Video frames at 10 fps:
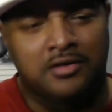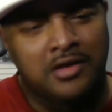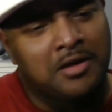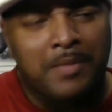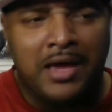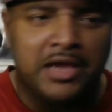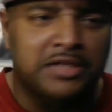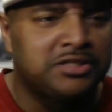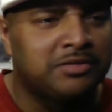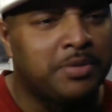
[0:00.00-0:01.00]
Man,
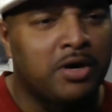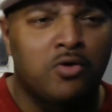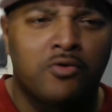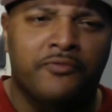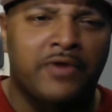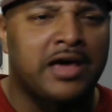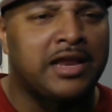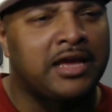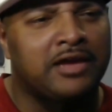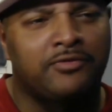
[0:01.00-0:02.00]
she a big old fine
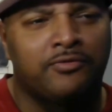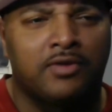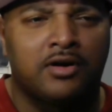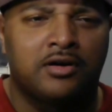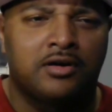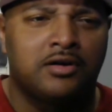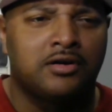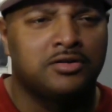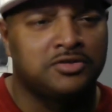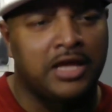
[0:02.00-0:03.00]
ass
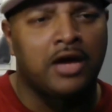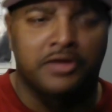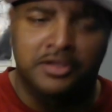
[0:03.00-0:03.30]
Stallion.